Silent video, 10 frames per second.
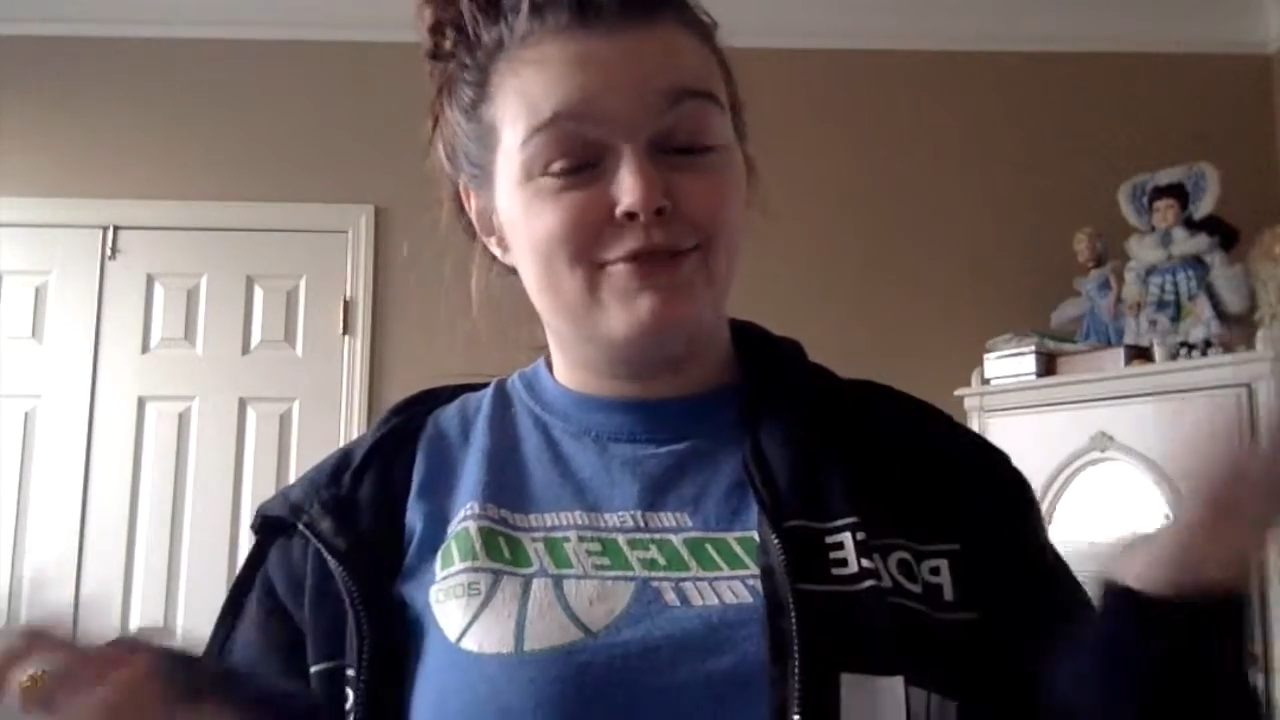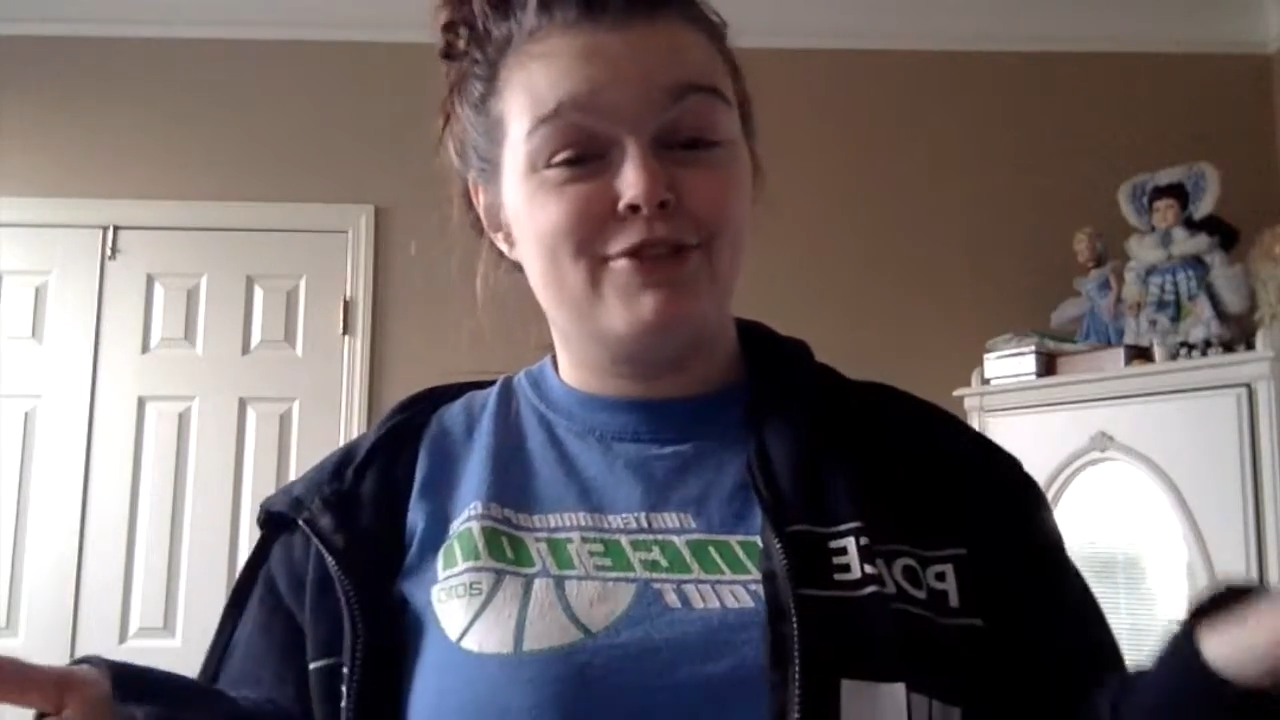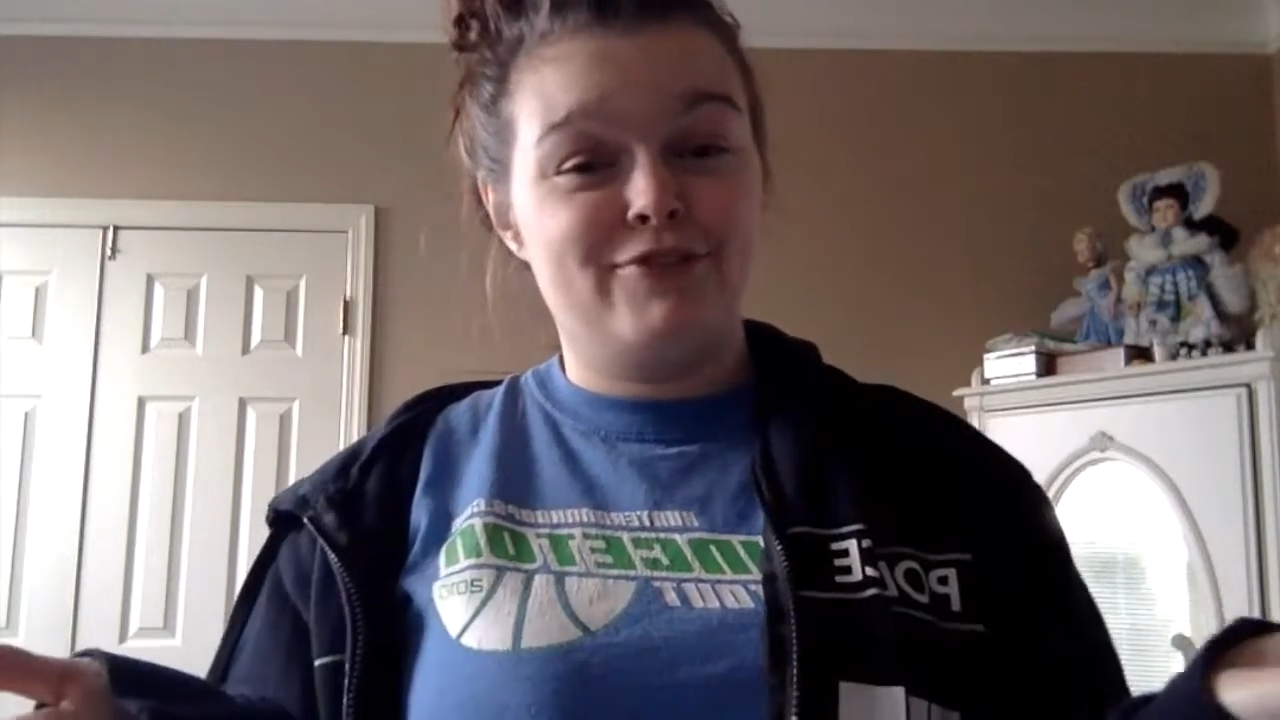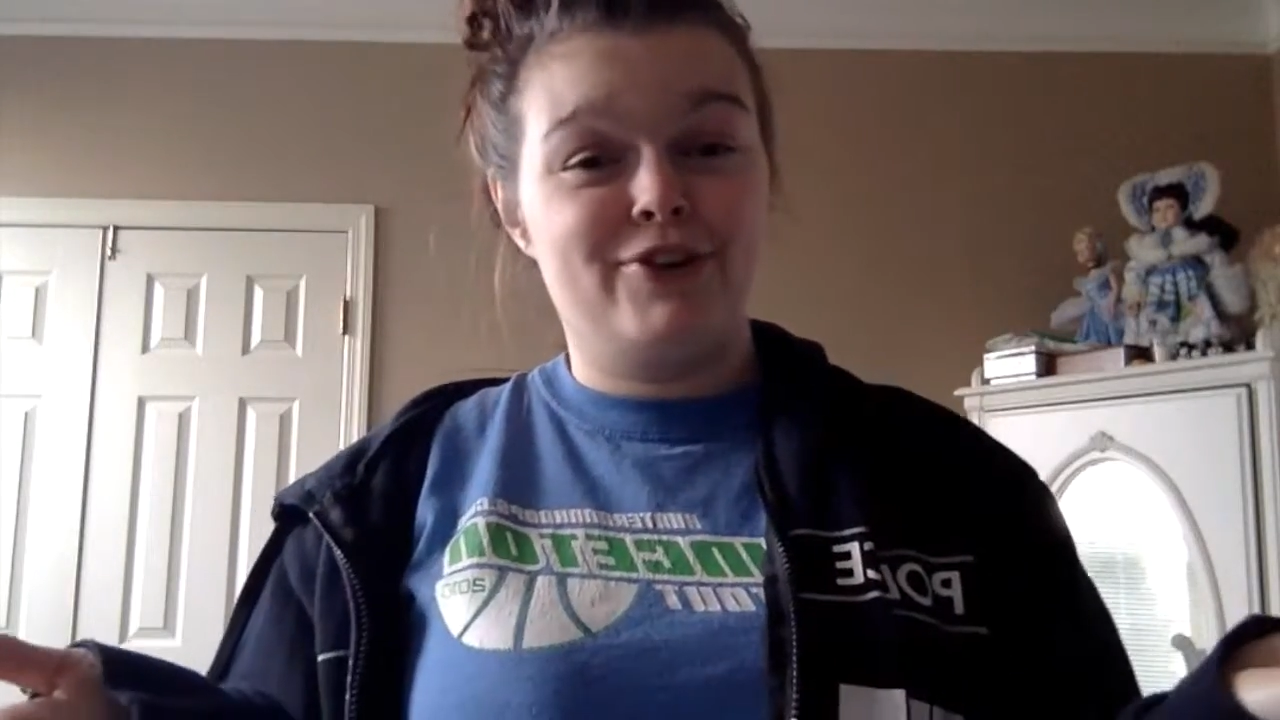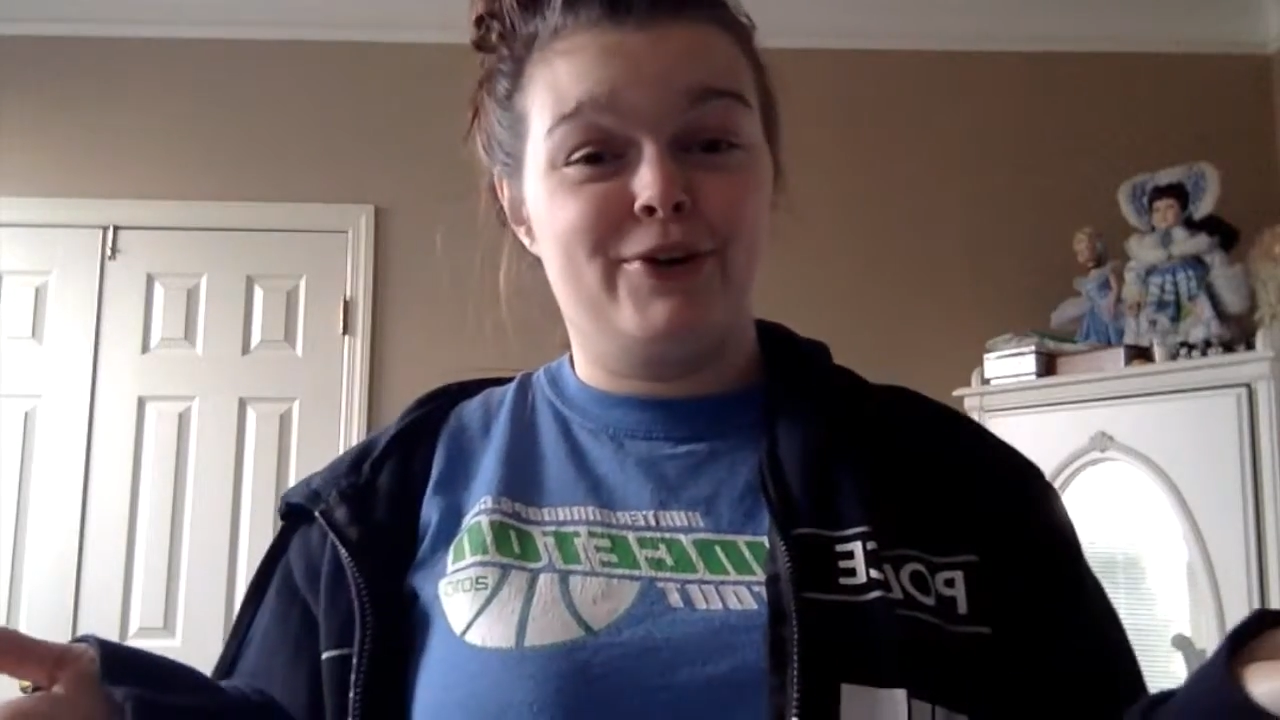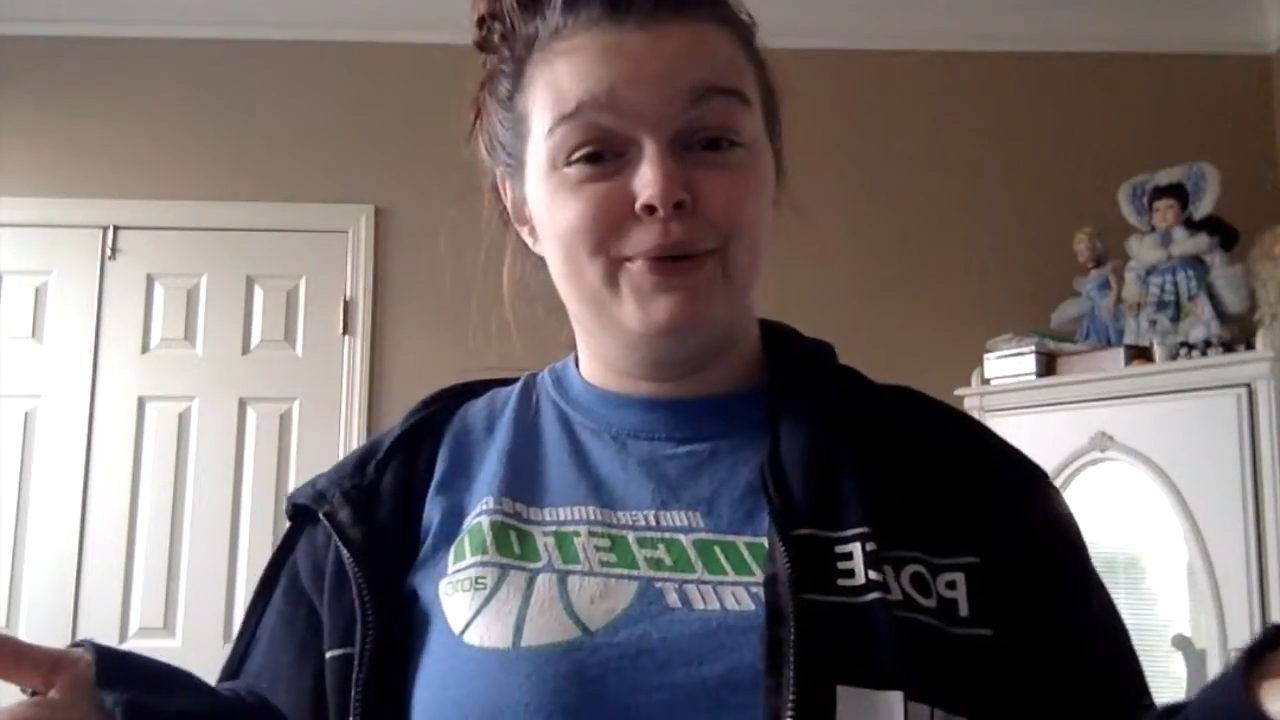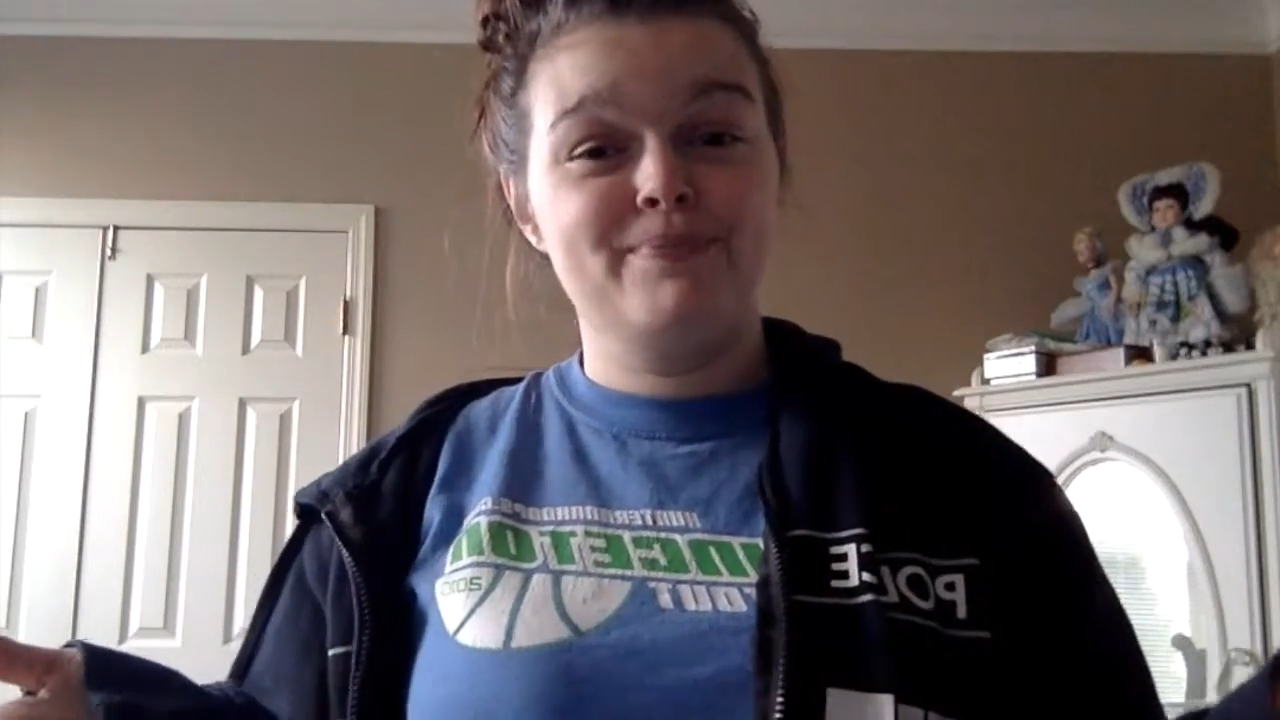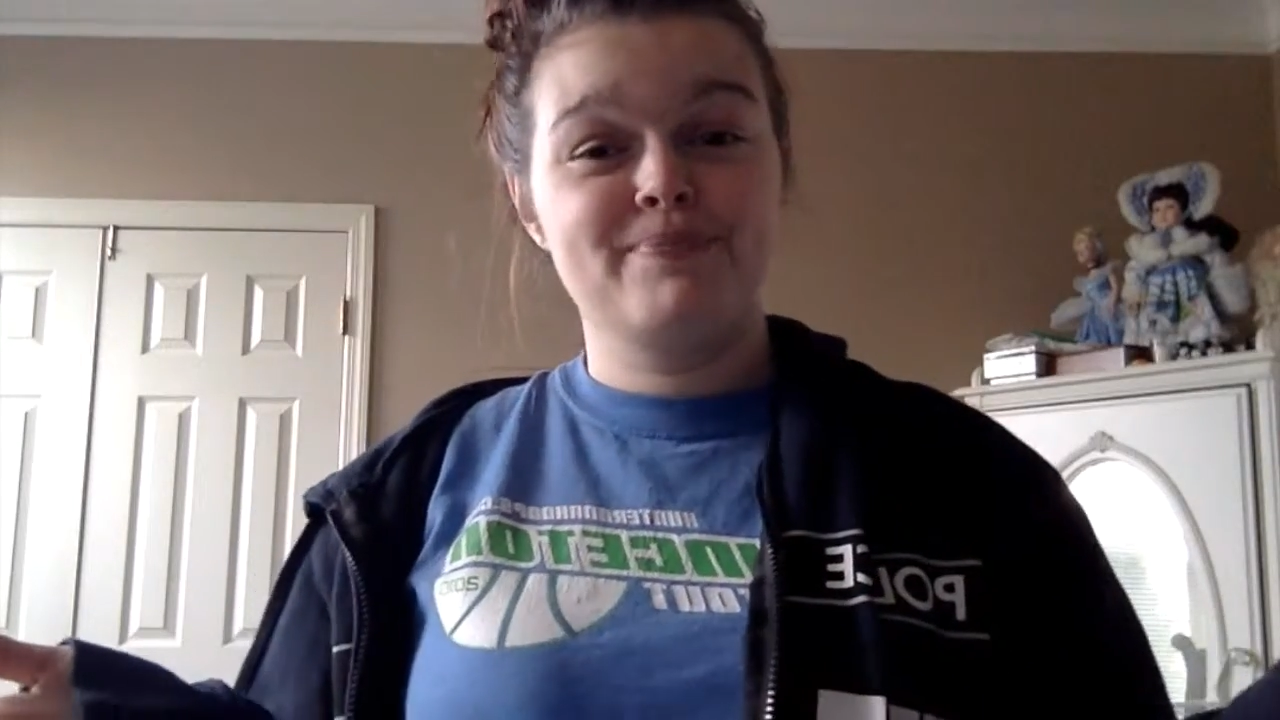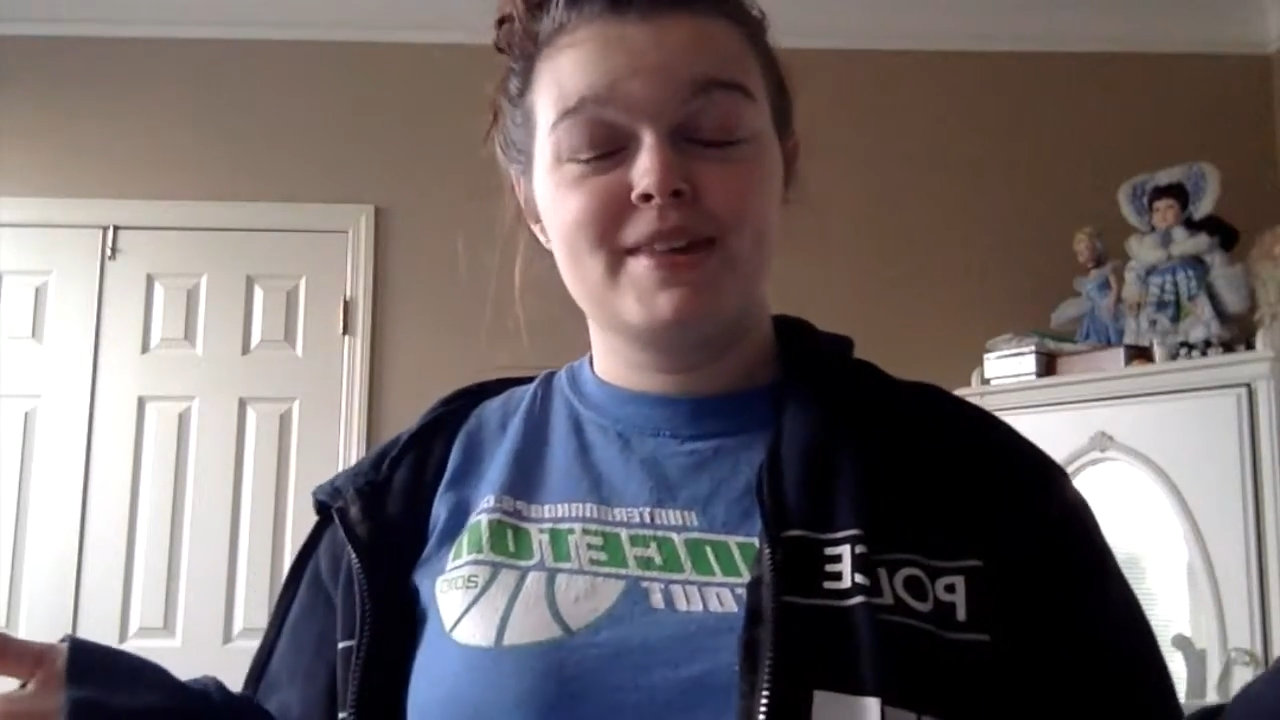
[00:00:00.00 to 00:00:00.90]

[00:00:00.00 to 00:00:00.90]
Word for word: review.